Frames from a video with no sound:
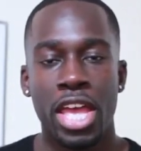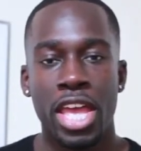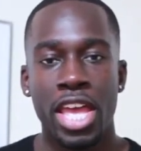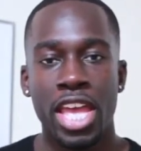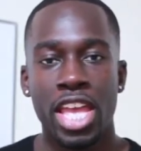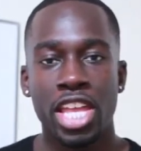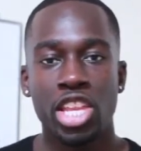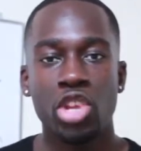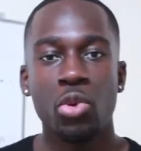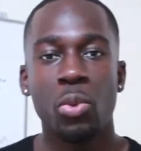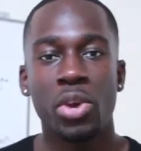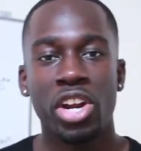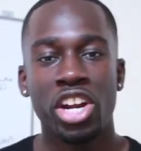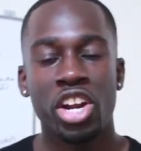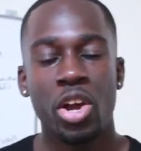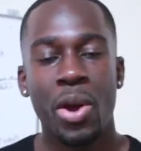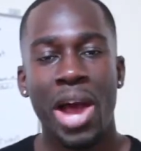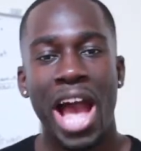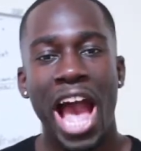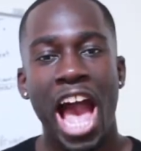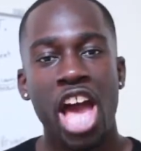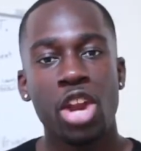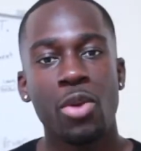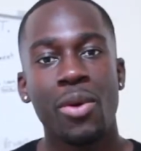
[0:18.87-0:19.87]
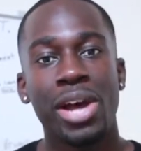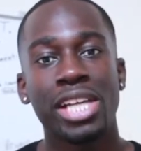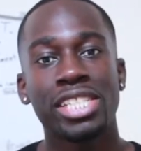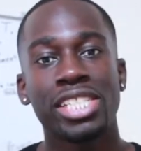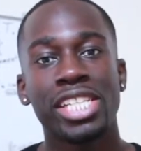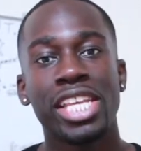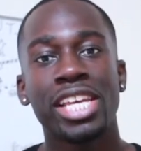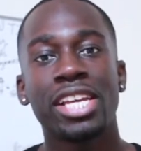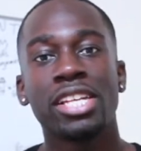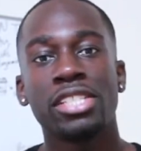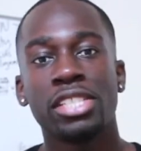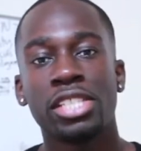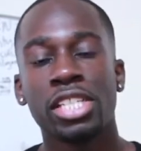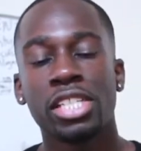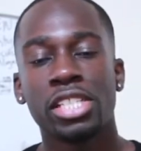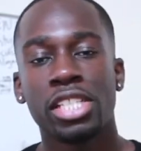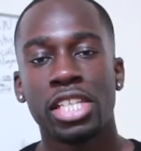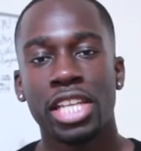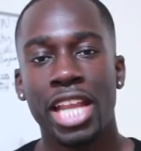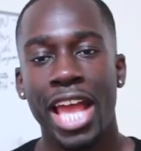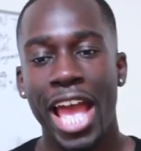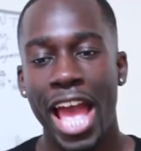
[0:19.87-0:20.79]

and you want to know, how do I stay consistent?